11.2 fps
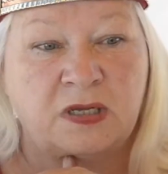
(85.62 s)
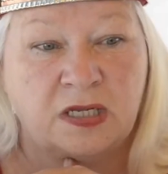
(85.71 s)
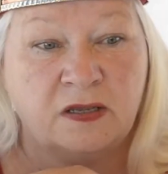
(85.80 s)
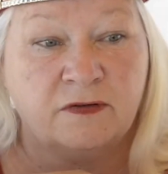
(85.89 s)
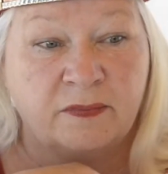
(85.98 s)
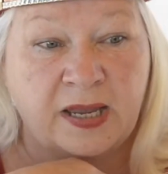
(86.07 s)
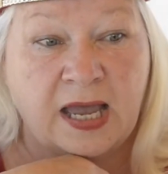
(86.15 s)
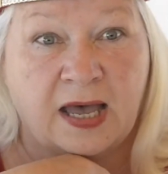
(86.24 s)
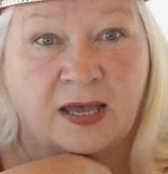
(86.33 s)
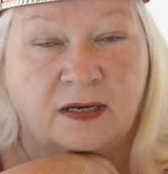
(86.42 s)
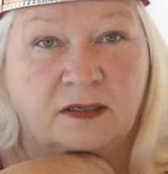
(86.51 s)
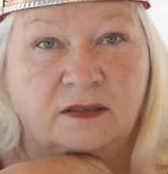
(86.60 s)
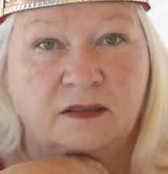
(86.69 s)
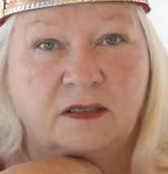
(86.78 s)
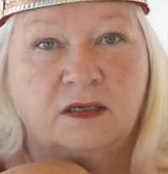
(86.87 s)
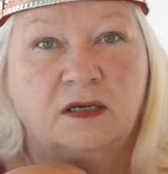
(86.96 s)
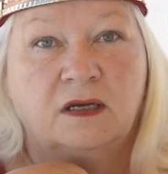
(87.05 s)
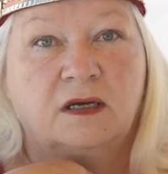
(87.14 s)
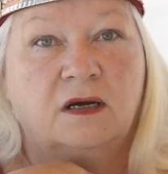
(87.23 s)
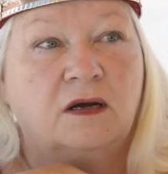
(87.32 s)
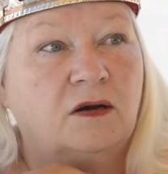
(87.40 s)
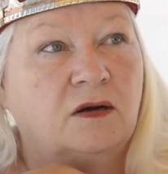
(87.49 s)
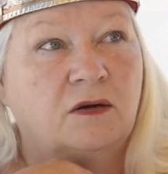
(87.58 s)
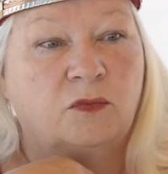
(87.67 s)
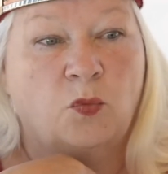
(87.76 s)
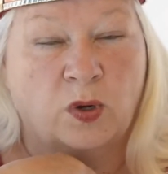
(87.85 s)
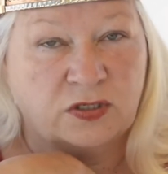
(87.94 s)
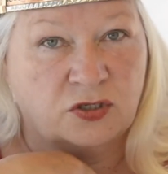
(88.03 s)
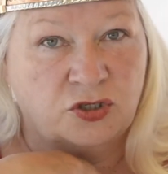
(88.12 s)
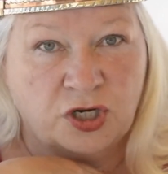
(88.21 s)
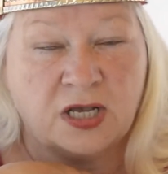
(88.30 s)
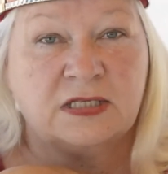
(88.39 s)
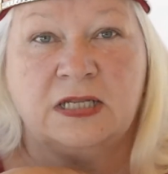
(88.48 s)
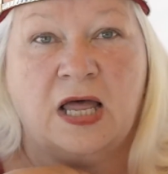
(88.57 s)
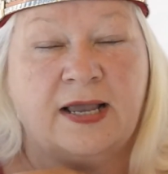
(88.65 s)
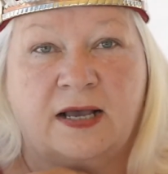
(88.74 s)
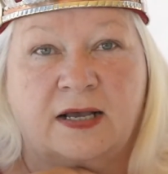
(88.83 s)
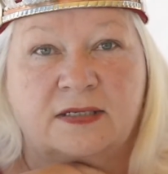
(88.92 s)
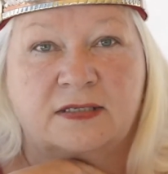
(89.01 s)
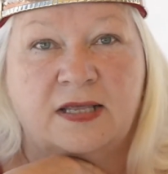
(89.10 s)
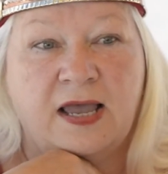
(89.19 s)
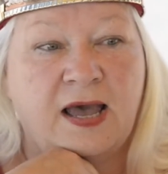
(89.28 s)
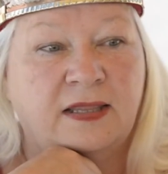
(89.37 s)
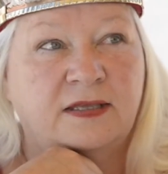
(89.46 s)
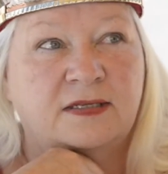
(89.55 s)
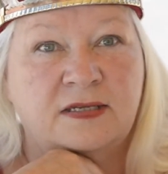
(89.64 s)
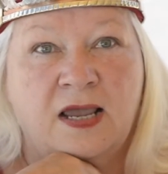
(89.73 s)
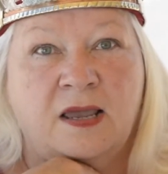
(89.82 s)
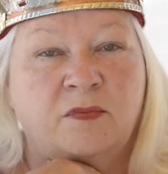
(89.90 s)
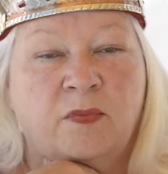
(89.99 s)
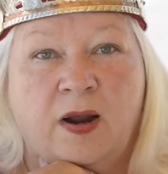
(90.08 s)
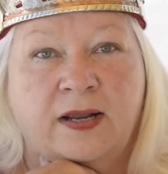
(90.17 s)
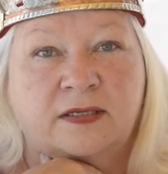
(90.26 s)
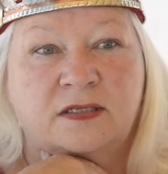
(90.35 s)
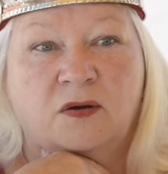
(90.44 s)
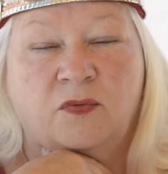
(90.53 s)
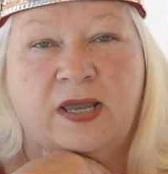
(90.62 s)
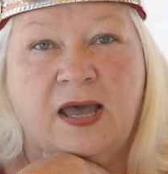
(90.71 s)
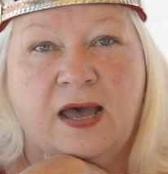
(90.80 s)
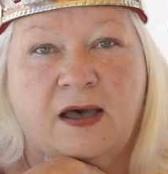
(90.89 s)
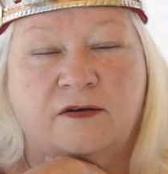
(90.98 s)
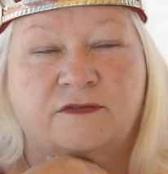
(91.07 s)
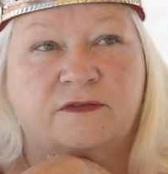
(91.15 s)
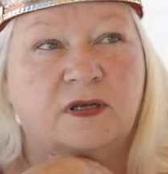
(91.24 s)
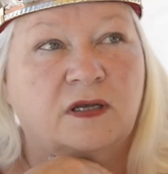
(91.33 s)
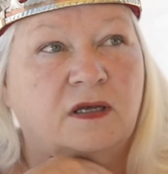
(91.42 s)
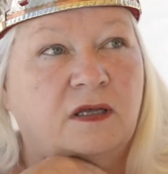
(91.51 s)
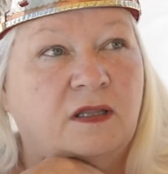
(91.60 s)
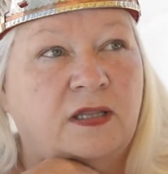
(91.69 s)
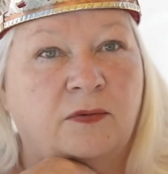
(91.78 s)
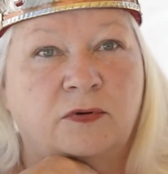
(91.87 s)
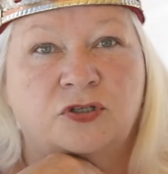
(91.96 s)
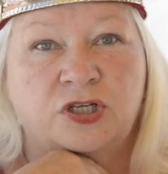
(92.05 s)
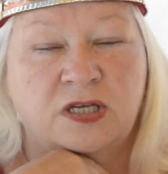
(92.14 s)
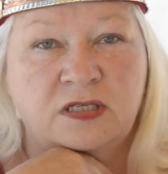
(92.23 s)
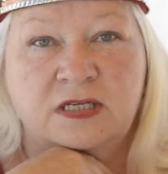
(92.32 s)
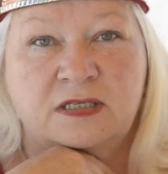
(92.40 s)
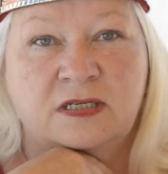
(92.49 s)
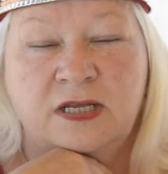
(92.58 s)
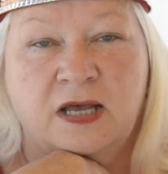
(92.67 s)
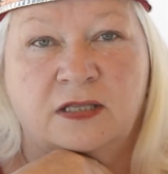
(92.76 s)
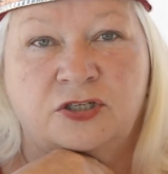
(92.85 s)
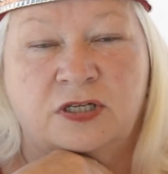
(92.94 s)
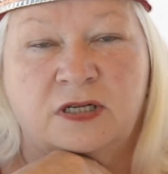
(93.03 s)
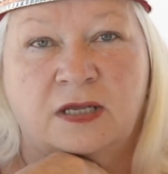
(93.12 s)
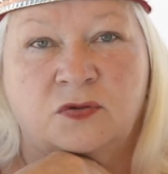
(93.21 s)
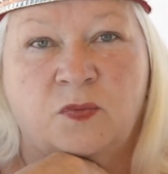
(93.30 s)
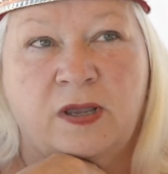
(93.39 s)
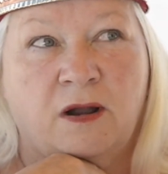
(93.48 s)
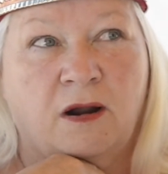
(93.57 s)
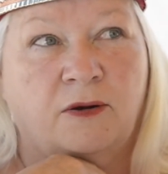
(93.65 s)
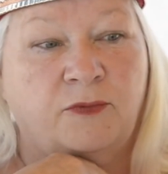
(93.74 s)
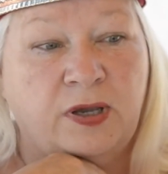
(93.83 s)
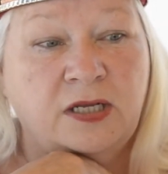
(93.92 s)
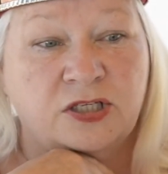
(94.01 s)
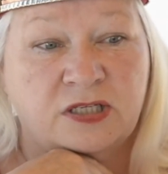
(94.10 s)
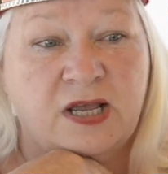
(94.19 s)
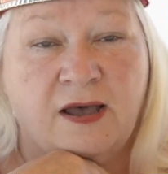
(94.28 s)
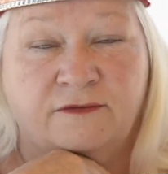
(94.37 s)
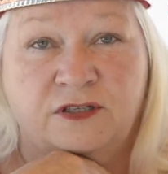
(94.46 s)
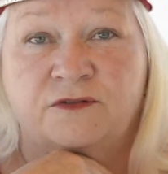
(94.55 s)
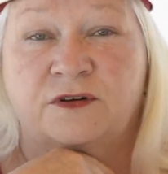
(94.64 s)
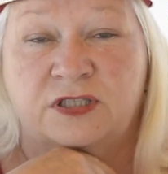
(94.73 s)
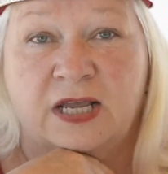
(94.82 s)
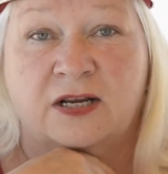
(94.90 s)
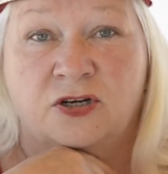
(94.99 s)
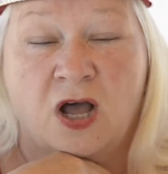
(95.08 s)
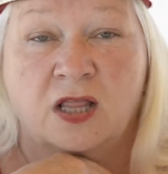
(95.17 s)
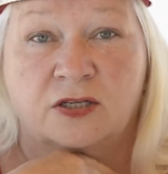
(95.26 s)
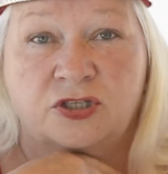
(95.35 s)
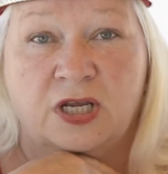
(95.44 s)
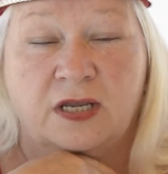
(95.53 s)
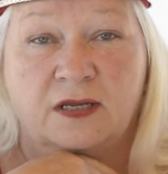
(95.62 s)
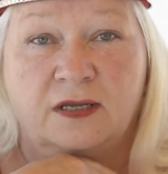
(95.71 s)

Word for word: Medieval man was just like us. They had the same brains that we have they were just as intelligent as we are. We just have different technology.